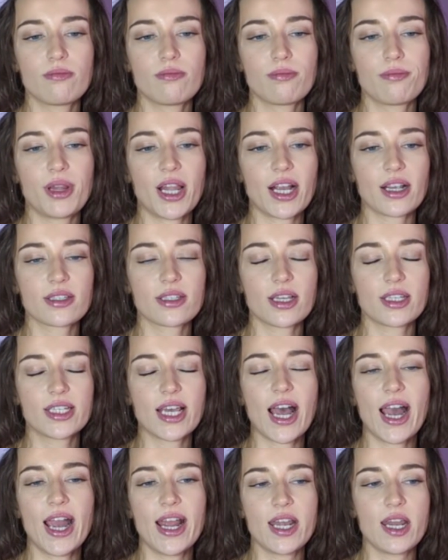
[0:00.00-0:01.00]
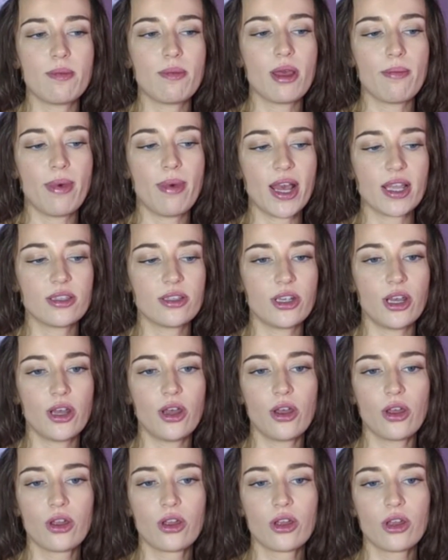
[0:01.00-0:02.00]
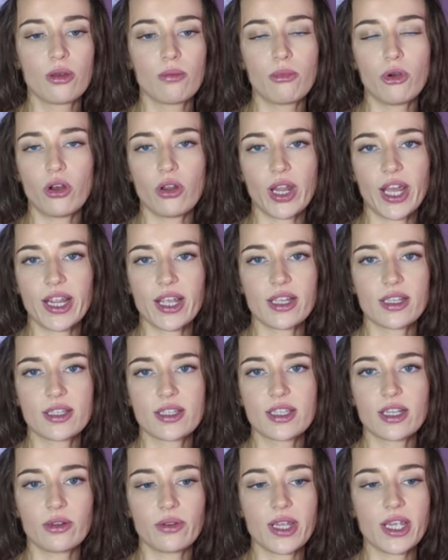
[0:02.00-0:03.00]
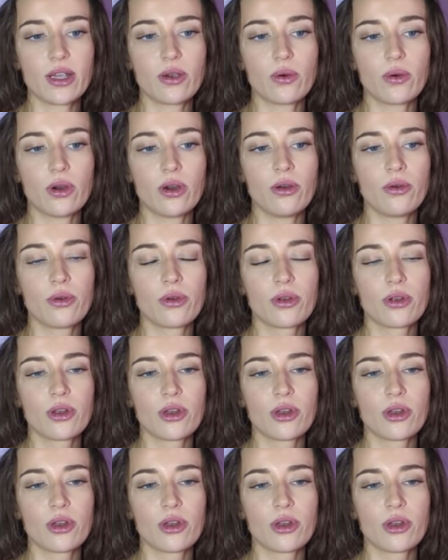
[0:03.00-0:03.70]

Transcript: black's a tiny bit better, but like it's still equal.